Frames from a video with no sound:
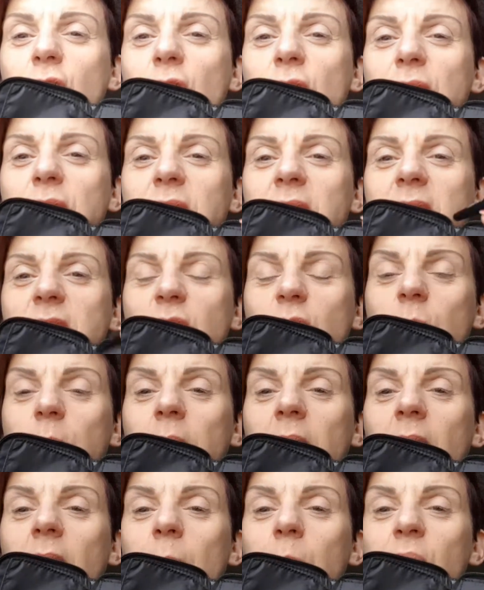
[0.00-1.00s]
use this to
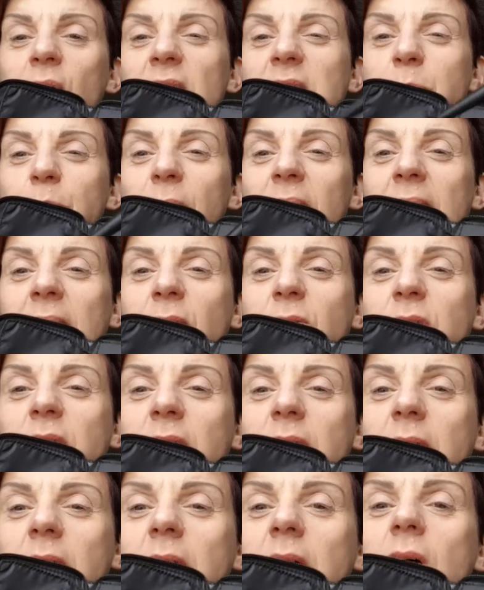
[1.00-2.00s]
apply pressed
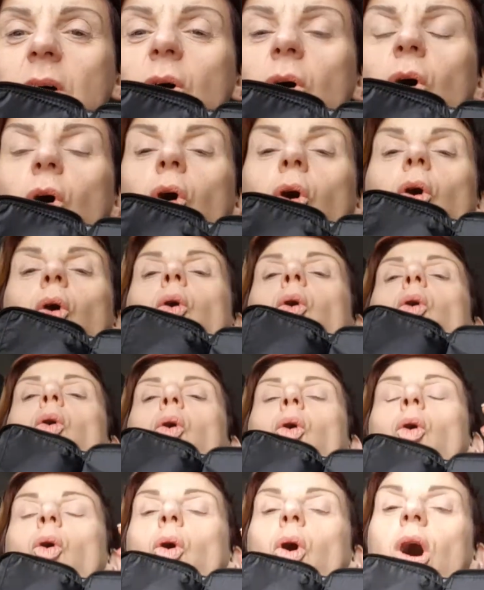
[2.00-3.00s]
powder
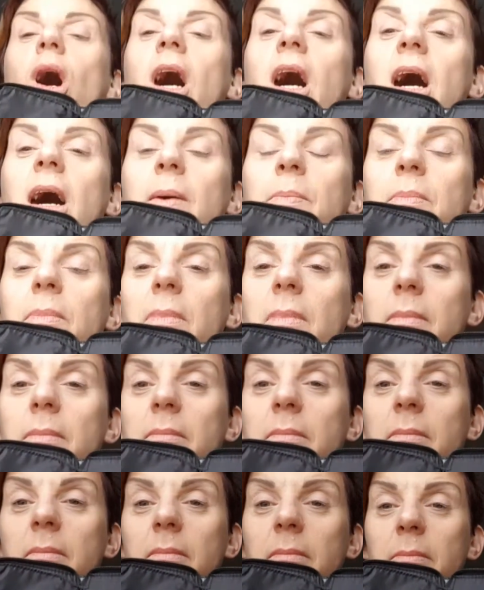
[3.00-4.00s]
or
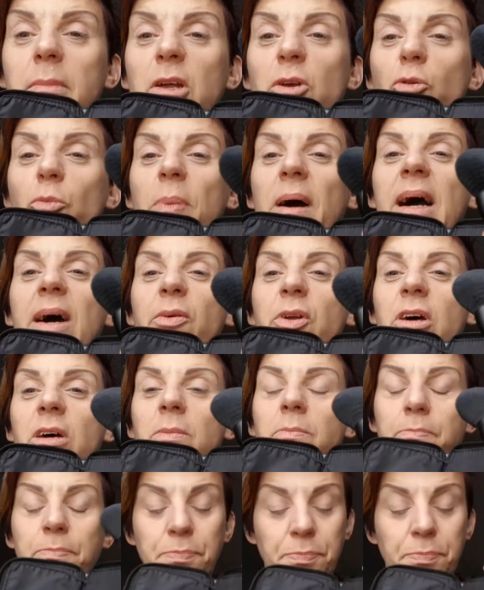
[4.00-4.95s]
mineral powder.